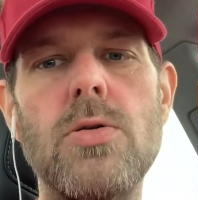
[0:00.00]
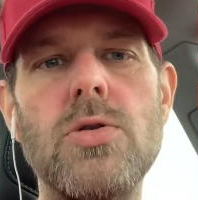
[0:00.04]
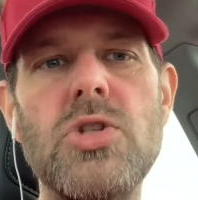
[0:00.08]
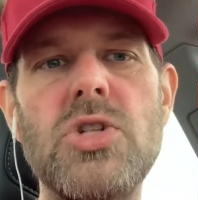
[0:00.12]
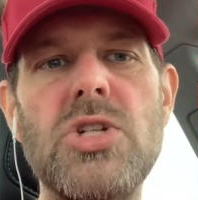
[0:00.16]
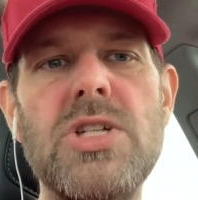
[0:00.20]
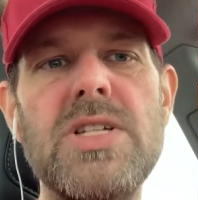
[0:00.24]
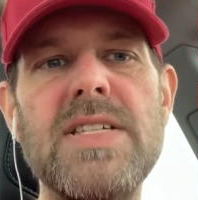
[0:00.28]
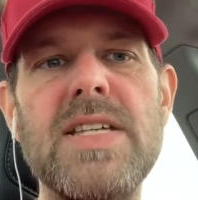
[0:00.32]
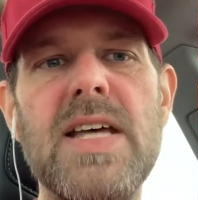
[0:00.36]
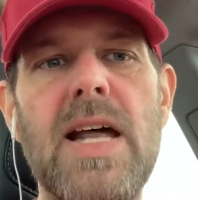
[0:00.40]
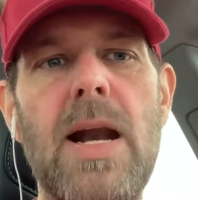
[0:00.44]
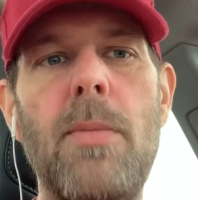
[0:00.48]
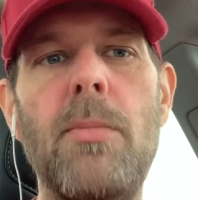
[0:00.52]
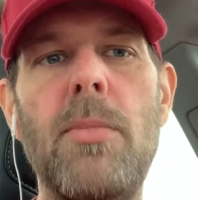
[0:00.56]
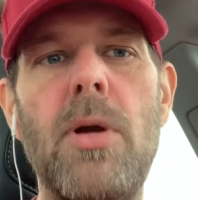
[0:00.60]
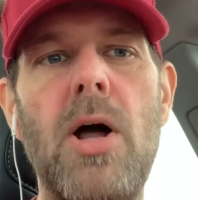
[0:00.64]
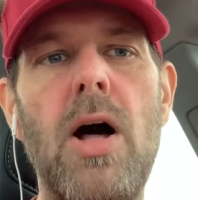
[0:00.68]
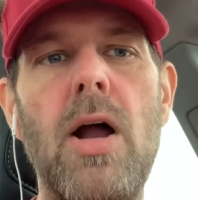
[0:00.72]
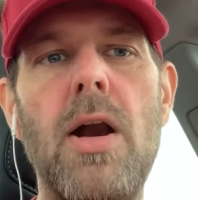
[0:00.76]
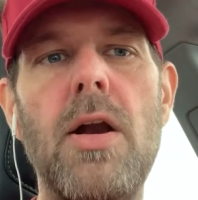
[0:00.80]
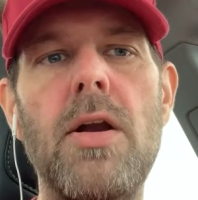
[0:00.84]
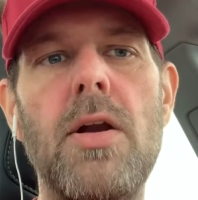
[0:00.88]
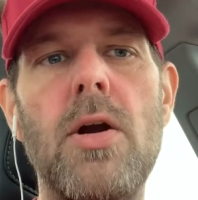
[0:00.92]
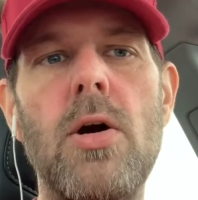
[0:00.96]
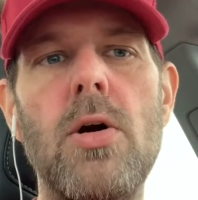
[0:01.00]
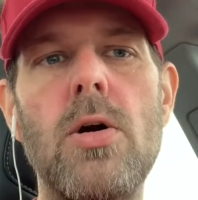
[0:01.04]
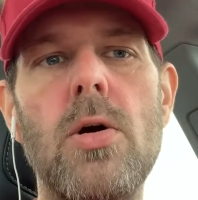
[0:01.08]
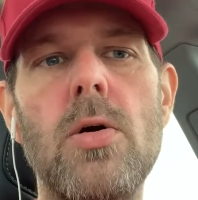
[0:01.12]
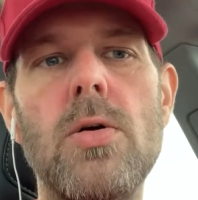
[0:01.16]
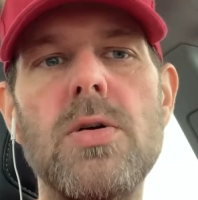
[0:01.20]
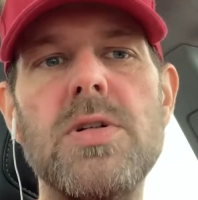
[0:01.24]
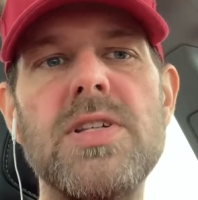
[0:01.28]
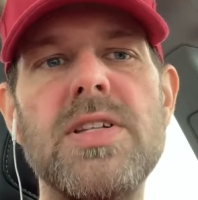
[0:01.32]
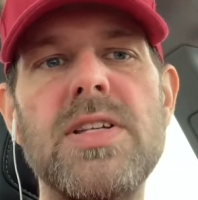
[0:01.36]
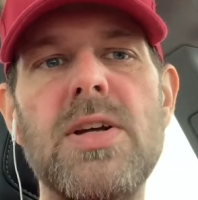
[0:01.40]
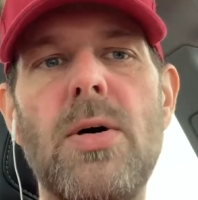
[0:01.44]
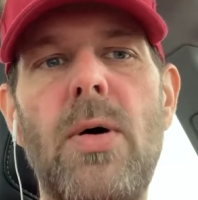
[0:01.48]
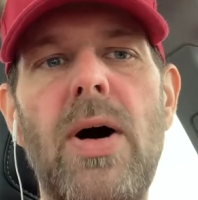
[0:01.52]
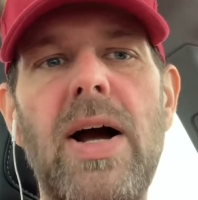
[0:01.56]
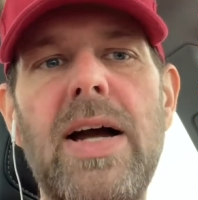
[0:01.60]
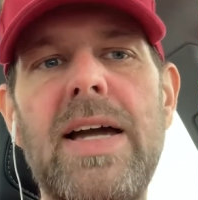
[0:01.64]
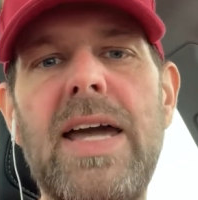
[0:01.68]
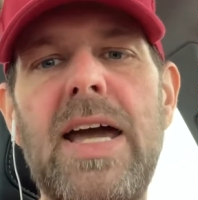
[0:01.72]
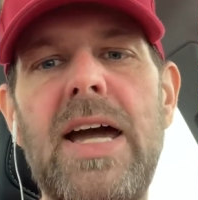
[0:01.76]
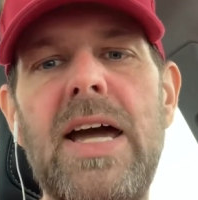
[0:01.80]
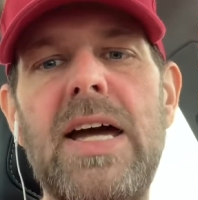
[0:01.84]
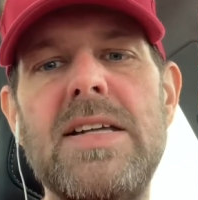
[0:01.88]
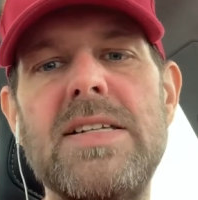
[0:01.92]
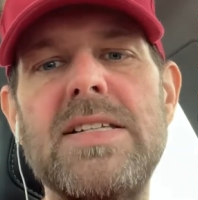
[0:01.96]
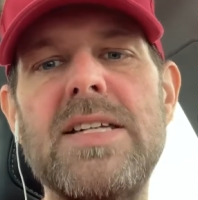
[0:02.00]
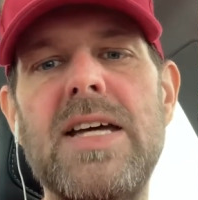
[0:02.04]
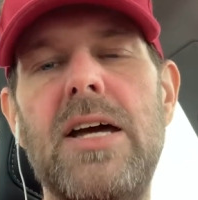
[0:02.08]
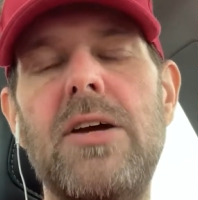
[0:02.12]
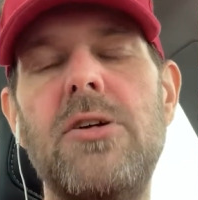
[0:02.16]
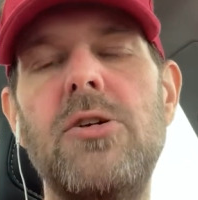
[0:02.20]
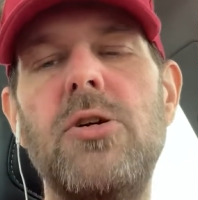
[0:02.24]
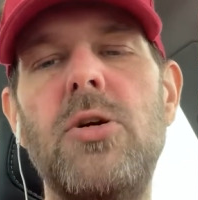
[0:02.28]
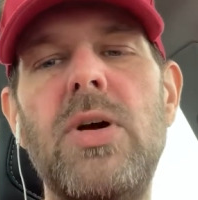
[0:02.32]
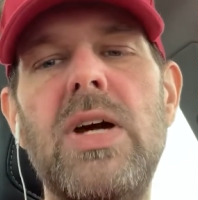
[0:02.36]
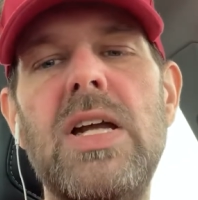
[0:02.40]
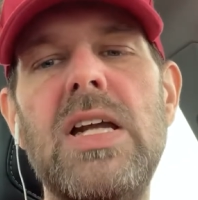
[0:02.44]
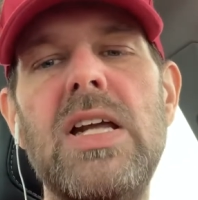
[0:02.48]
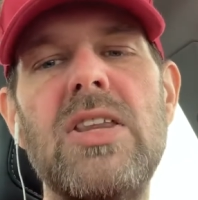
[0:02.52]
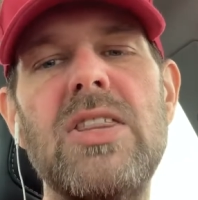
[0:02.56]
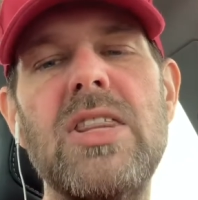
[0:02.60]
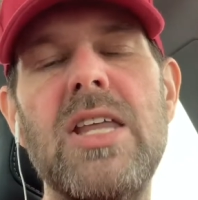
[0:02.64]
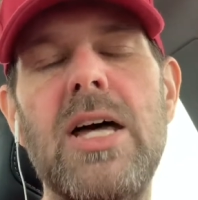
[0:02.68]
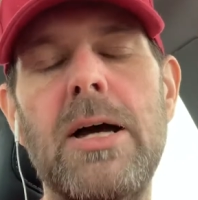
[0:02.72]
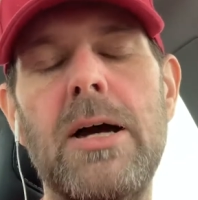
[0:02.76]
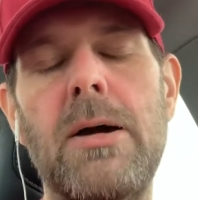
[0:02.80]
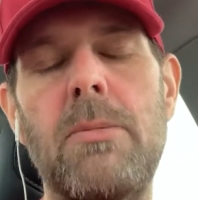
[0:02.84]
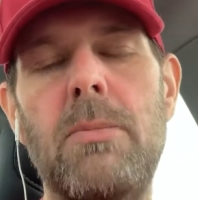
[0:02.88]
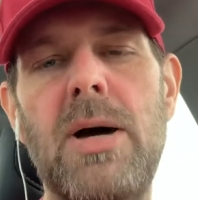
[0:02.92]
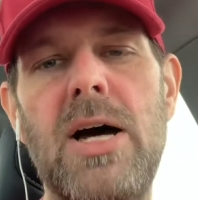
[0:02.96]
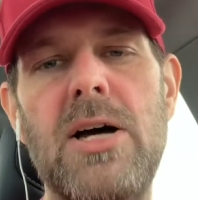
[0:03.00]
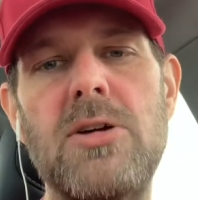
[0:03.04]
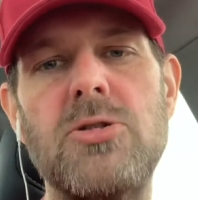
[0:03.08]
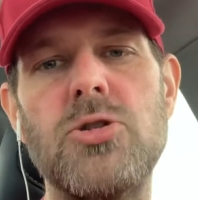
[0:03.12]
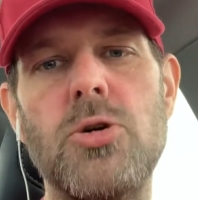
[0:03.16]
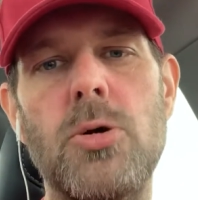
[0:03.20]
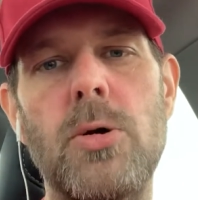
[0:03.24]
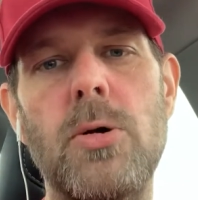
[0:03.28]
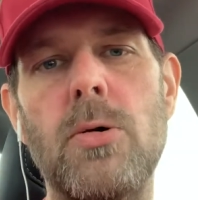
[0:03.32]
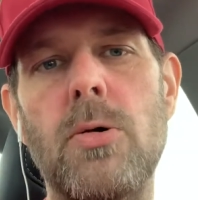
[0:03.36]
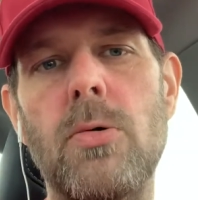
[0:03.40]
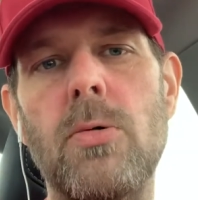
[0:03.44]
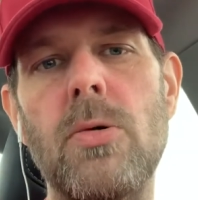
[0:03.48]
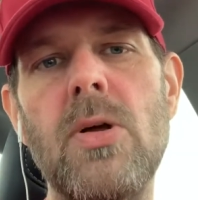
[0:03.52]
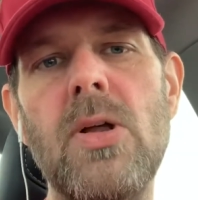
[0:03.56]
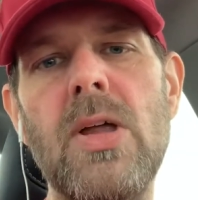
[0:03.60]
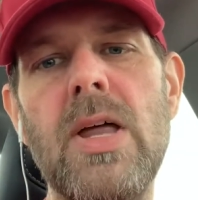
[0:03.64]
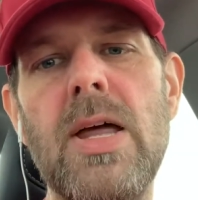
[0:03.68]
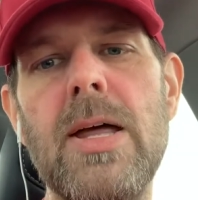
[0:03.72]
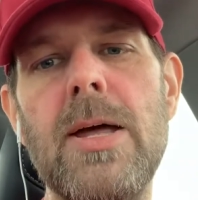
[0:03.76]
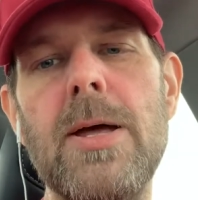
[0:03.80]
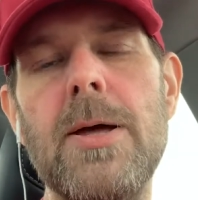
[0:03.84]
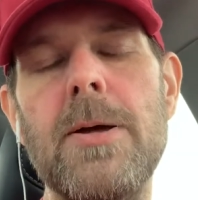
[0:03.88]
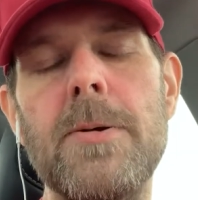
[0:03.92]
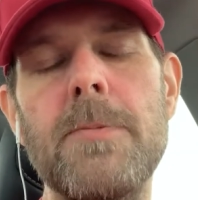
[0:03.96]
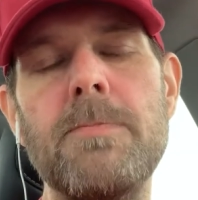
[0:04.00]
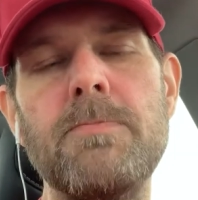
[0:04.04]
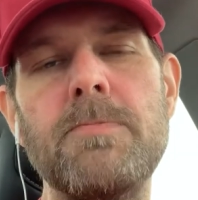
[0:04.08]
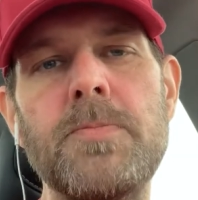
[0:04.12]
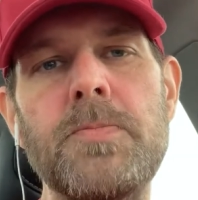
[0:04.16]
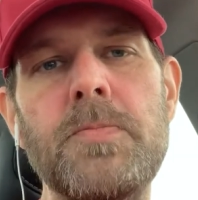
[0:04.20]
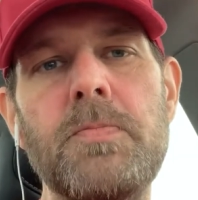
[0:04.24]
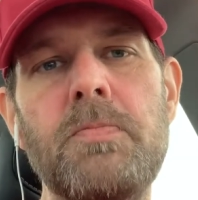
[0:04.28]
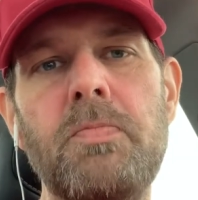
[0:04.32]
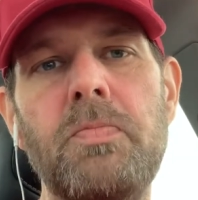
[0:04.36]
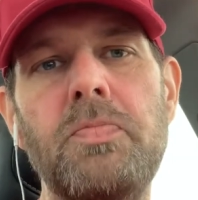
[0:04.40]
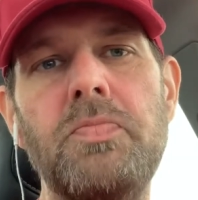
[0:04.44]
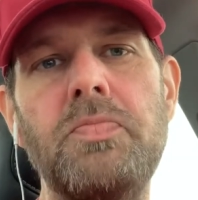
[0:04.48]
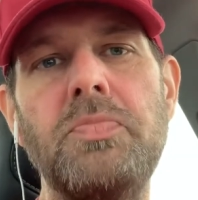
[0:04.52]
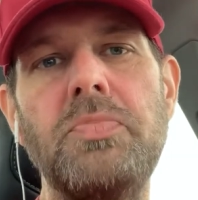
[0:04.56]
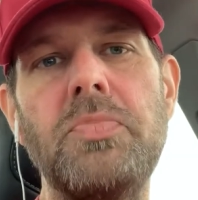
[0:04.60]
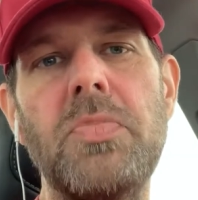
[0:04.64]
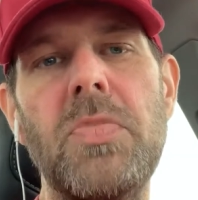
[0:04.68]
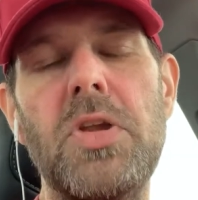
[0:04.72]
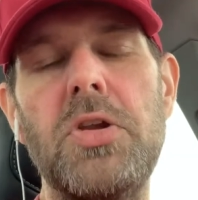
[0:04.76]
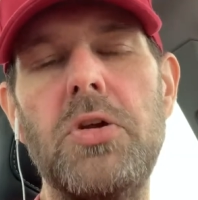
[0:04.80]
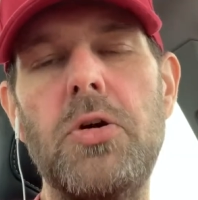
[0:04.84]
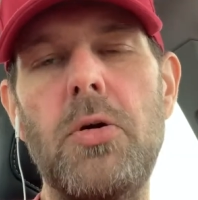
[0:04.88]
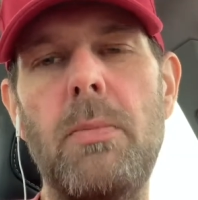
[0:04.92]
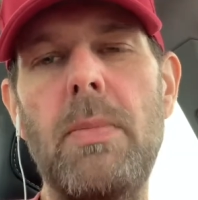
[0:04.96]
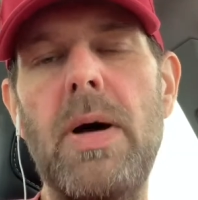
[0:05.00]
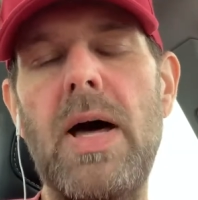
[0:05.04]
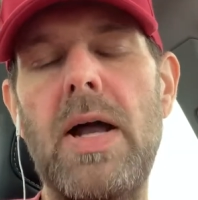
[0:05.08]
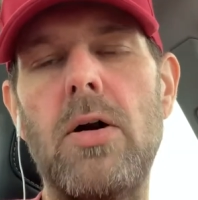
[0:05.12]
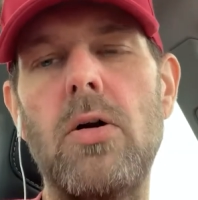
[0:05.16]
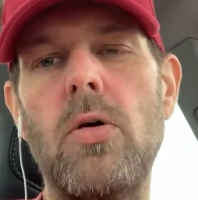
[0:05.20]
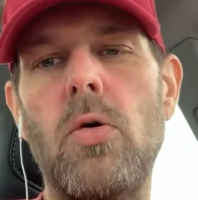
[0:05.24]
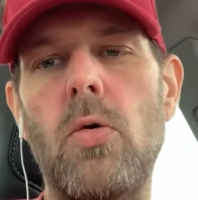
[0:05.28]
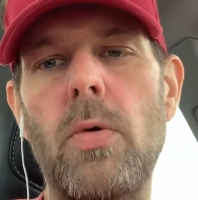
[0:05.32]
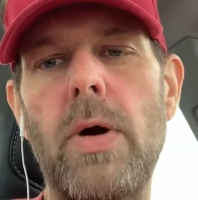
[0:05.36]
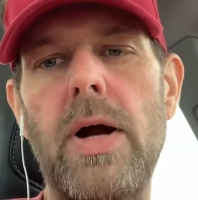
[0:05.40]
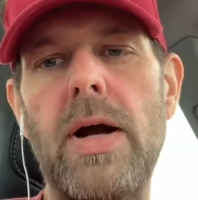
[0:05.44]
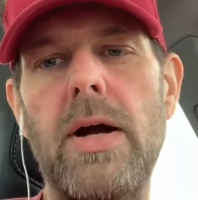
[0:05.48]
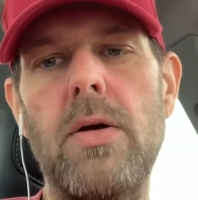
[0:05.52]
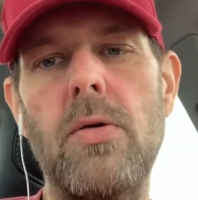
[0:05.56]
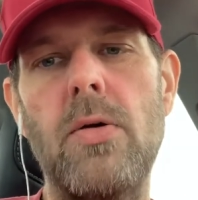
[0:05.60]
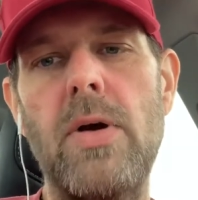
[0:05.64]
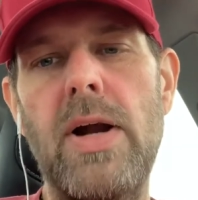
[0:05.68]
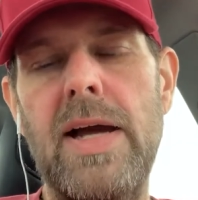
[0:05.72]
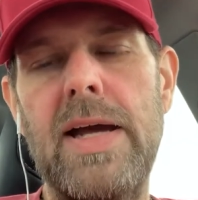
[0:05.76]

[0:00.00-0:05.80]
She said, I'm not a nurse, so I can't tell you anything about your medical record. I